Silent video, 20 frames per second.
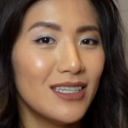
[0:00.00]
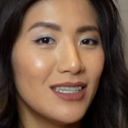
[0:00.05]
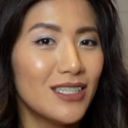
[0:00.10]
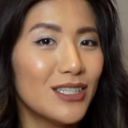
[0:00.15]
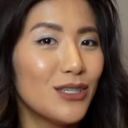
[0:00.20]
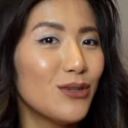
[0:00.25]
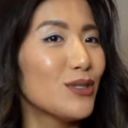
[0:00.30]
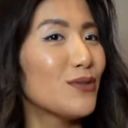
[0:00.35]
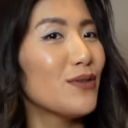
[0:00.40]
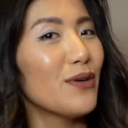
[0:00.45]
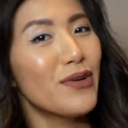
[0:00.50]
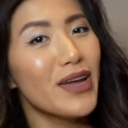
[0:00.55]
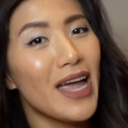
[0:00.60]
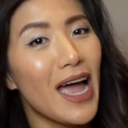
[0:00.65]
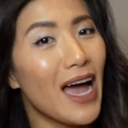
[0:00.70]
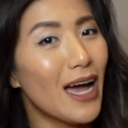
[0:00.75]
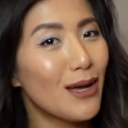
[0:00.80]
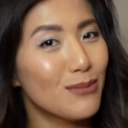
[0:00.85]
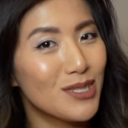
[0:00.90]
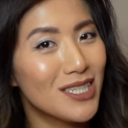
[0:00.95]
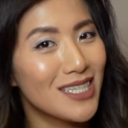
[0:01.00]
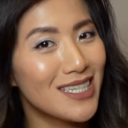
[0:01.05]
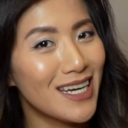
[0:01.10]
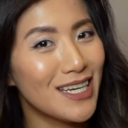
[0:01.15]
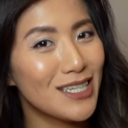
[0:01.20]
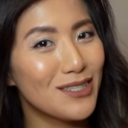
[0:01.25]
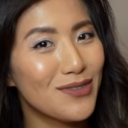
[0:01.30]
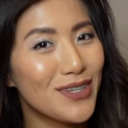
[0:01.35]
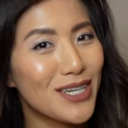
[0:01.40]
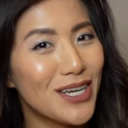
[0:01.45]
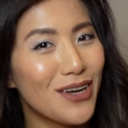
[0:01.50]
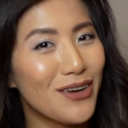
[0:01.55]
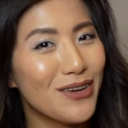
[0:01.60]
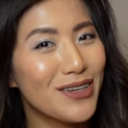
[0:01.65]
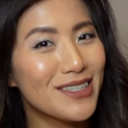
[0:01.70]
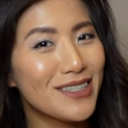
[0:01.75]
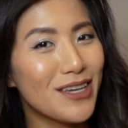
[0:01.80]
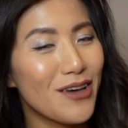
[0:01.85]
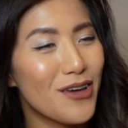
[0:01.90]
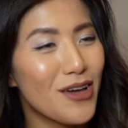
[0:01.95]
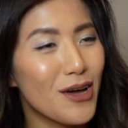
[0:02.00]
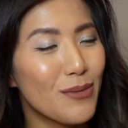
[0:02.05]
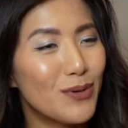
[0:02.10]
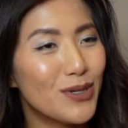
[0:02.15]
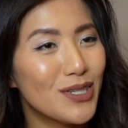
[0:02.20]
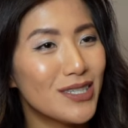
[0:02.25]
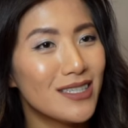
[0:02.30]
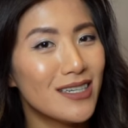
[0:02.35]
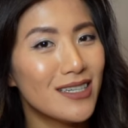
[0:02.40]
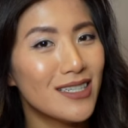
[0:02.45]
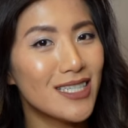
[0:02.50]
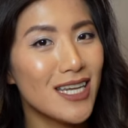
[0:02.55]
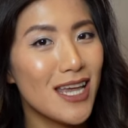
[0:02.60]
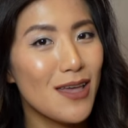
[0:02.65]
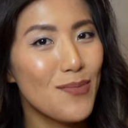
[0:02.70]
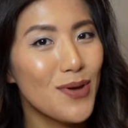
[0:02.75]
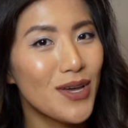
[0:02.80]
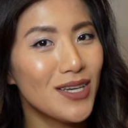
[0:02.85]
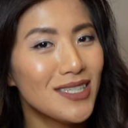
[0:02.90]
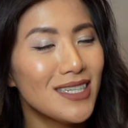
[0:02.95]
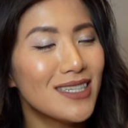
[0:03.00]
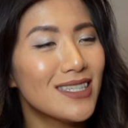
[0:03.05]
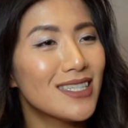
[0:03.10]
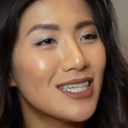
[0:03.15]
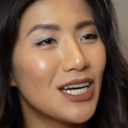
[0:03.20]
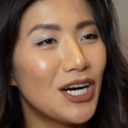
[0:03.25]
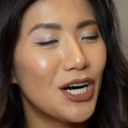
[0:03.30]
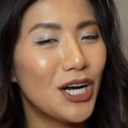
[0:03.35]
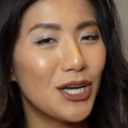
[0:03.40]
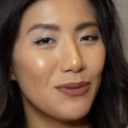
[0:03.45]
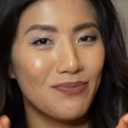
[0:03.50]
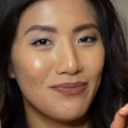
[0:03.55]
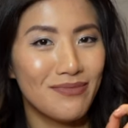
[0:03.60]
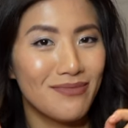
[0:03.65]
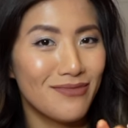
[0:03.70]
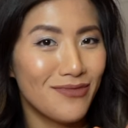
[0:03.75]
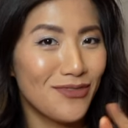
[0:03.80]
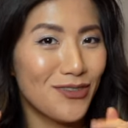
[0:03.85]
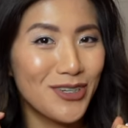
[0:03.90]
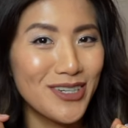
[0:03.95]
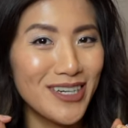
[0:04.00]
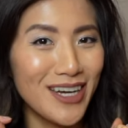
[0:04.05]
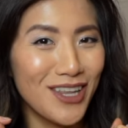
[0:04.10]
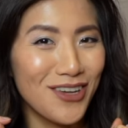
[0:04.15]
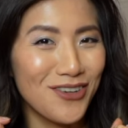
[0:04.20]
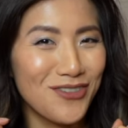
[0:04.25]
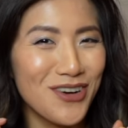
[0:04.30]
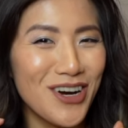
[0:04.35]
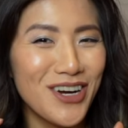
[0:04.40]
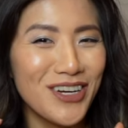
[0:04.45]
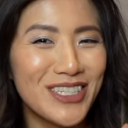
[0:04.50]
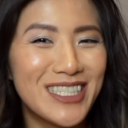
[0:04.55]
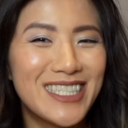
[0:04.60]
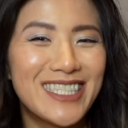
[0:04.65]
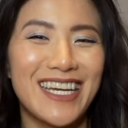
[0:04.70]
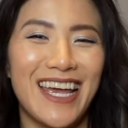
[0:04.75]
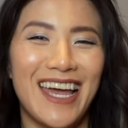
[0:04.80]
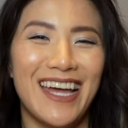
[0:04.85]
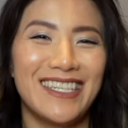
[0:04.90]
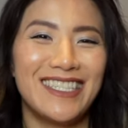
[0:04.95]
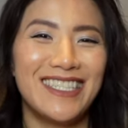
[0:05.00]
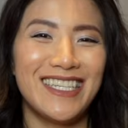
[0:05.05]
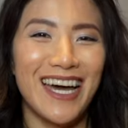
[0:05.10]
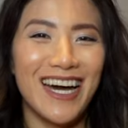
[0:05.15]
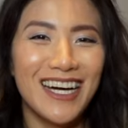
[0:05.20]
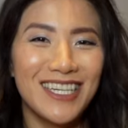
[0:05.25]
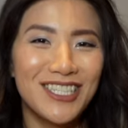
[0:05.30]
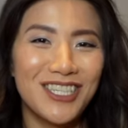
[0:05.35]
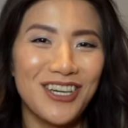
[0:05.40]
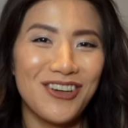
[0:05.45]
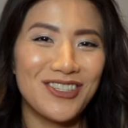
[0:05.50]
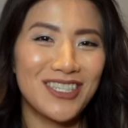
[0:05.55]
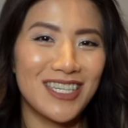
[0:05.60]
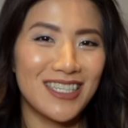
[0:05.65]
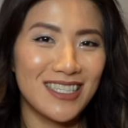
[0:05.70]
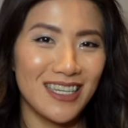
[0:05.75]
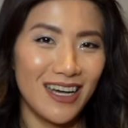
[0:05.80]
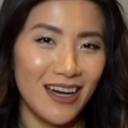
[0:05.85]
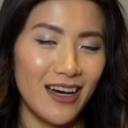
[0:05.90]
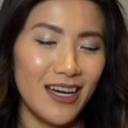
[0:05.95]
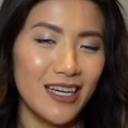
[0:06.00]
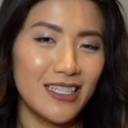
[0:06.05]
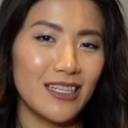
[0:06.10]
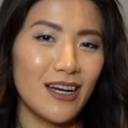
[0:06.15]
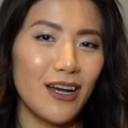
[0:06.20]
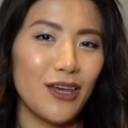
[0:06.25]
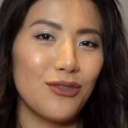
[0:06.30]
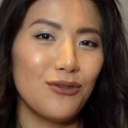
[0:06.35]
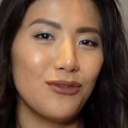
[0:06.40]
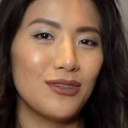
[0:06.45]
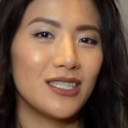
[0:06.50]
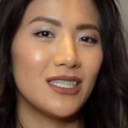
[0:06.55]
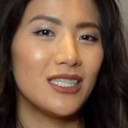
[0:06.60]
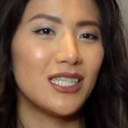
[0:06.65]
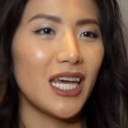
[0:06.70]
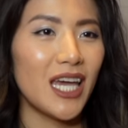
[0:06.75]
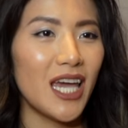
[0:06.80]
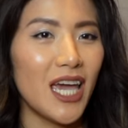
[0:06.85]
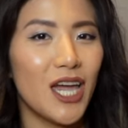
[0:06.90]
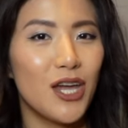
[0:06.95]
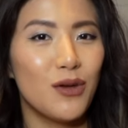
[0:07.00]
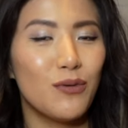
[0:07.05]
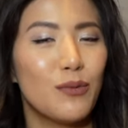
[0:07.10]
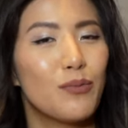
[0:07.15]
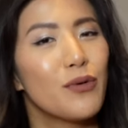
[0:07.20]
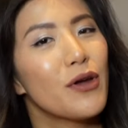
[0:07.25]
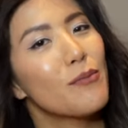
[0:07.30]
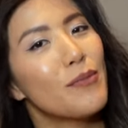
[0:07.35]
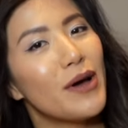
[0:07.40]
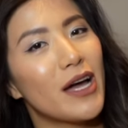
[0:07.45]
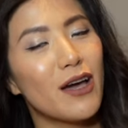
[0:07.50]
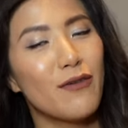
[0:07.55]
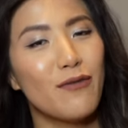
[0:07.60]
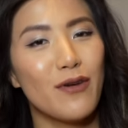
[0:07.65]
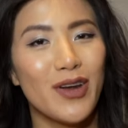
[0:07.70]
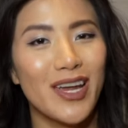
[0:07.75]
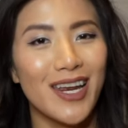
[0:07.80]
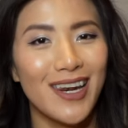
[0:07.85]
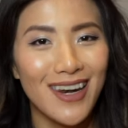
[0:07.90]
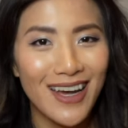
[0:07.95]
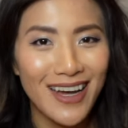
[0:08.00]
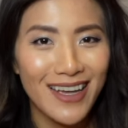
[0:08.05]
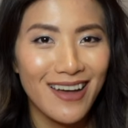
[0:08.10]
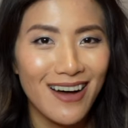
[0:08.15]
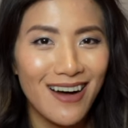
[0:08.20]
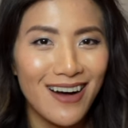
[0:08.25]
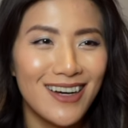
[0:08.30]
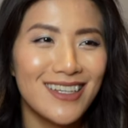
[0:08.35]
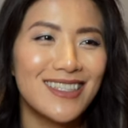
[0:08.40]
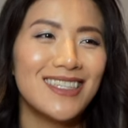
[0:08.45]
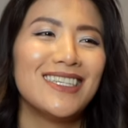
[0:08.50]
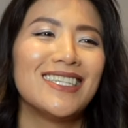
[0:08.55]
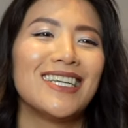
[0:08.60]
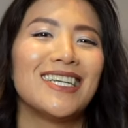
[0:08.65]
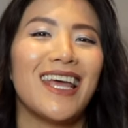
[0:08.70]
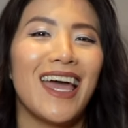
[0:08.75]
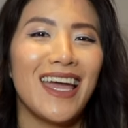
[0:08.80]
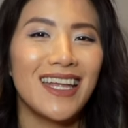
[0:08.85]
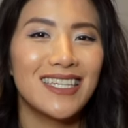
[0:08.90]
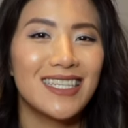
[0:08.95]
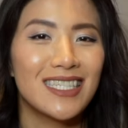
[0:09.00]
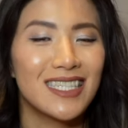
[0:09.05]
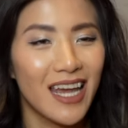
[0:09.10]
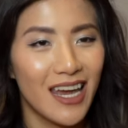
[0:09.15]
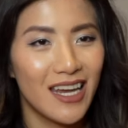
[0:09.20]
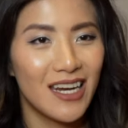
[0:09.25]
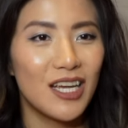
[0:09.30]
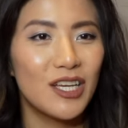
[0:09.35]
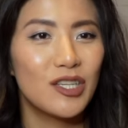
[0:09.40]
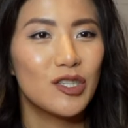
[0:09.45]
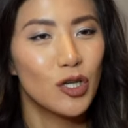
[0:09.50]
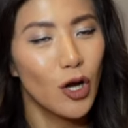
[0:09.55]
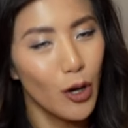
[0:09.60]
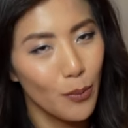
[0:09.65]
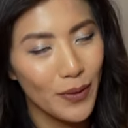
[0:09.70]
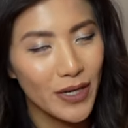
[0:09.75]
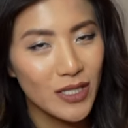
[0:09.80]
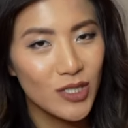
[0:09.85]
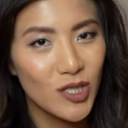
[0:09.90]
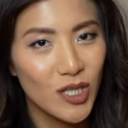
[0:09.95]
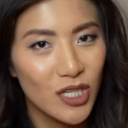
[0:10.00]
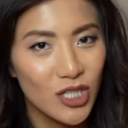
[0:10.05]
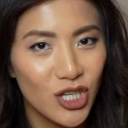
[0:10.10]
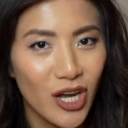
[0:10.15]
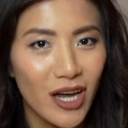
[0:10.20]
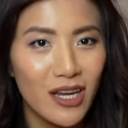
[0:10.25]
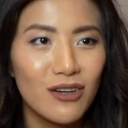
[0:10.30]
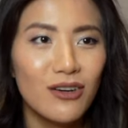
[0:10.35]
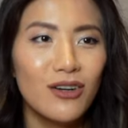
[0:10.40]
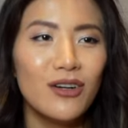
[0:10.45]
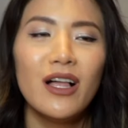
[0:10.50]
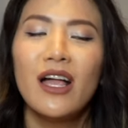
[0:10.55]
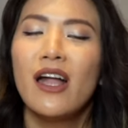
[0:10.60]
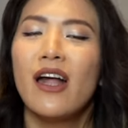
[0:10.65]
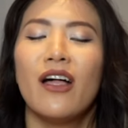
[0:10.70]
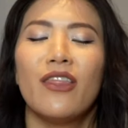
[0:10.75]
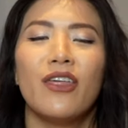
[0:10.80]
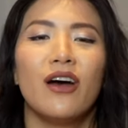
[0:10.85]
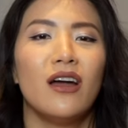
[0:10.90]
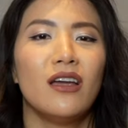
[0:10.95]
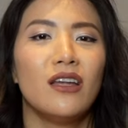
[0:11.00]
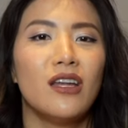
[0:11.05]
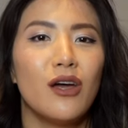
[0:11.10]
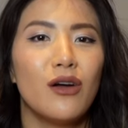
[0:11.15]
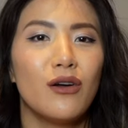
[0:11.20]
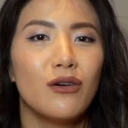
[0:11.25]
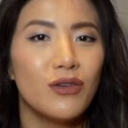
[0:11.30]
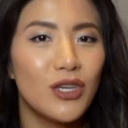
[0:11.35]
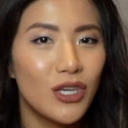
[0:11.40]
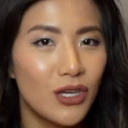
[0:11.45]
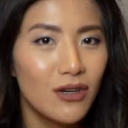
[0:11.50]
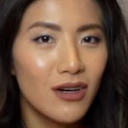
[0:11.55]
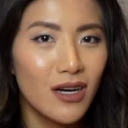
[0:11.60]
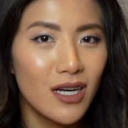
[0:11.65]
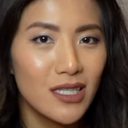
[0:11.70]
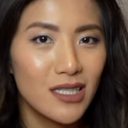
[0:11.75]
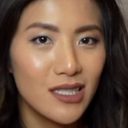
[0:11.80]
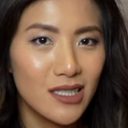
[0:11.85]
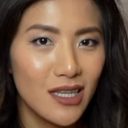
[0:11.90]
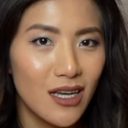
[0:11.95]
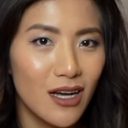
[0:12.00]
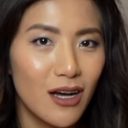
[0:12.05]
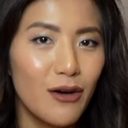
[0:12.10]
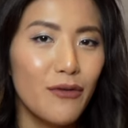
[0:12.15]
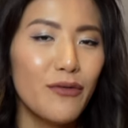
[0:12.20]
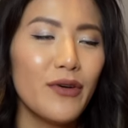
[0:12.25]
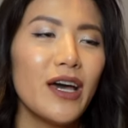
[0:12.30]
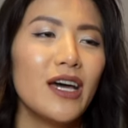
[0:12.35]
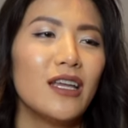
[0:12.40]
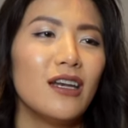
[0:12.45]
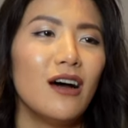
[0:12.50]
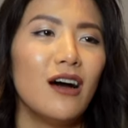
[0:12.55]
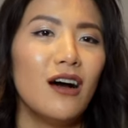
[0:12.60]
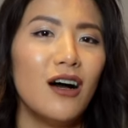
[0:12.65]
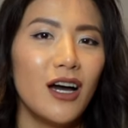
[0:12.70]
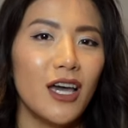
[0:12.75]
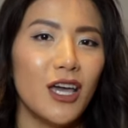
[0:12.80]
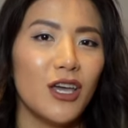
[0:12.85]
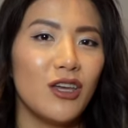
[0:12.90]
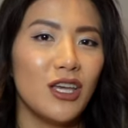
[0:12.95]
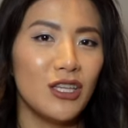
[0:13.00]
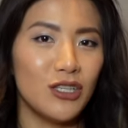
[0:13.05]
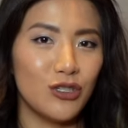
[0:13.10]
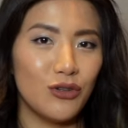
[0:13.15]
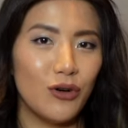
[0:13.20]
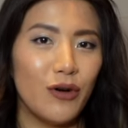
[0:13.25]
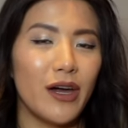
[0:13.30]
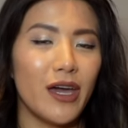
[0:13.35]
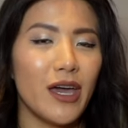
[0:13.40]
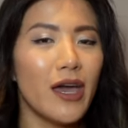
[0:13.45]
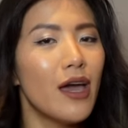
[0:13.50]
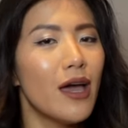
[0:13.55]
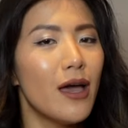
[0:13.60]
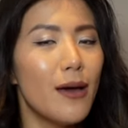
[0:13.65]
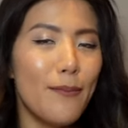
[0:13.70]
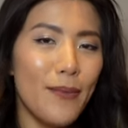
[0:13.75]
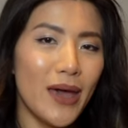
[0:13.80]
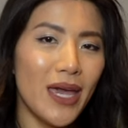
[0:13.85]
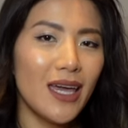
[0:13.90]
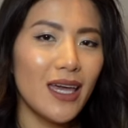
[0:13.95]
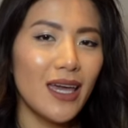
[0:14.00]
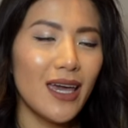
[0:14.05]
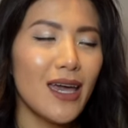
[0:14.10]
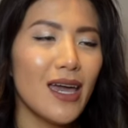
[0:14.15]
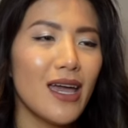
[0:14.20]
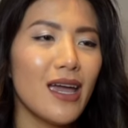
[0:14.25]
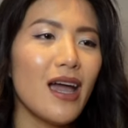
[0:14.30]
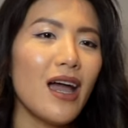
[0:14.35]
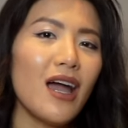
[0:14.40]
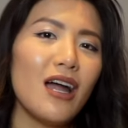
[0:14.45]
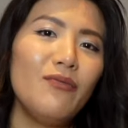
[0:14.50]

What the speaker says: So it's very apt today's video is going up on a Sunday because it's time for another roast. And dad jokes aside, I thought today we bring back a very light-hearted and entertaining topic to the channel that I know you guys love and I enjoy making.